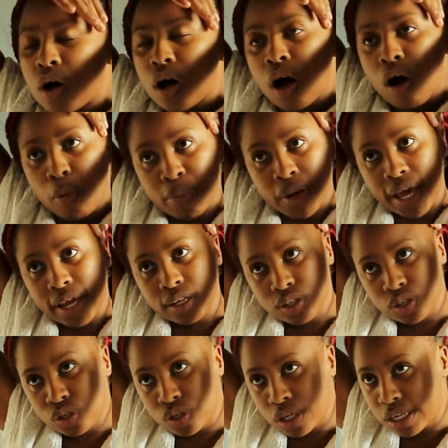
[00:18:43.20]
our plan
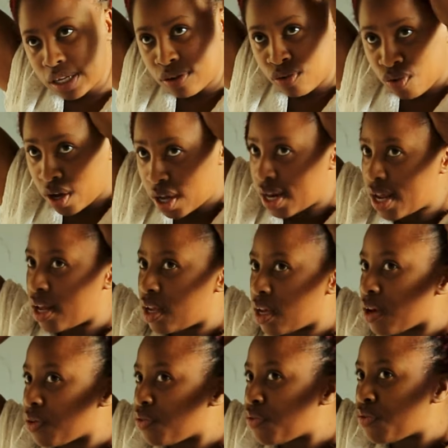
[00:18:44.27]
is to leave Harare
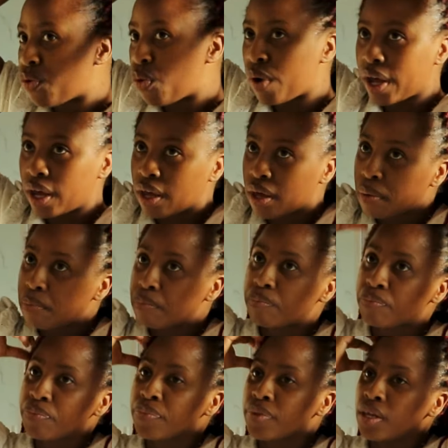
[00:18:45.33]
at 4 a.m.
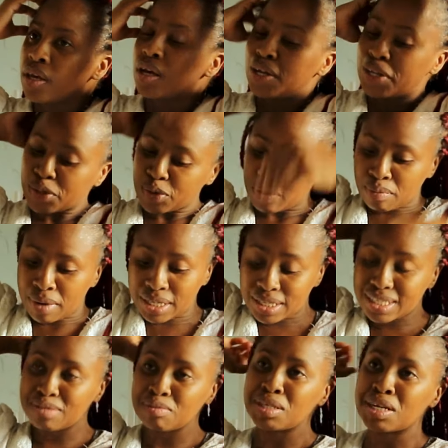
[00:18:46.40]
So it might
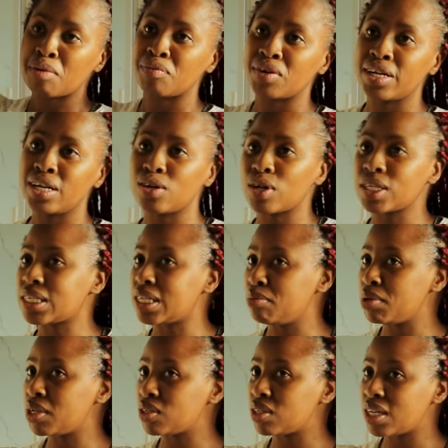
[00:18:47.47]
just mean I'm really not
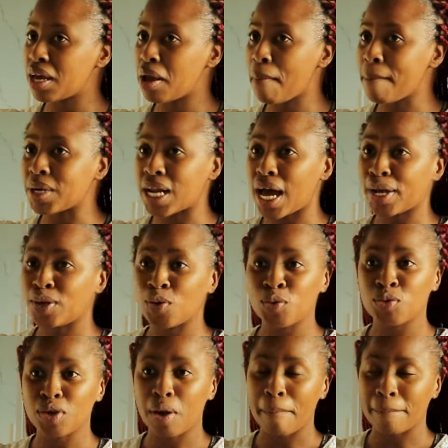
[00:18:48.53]
sleeping today, but I
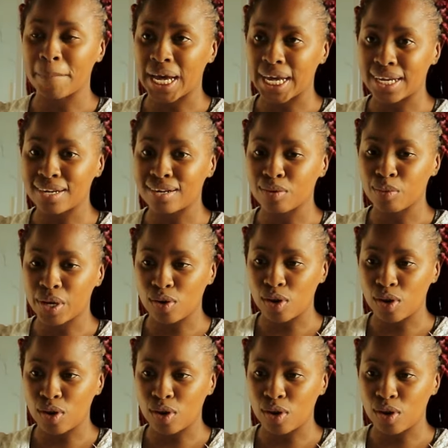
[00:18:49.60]
don't mind, quite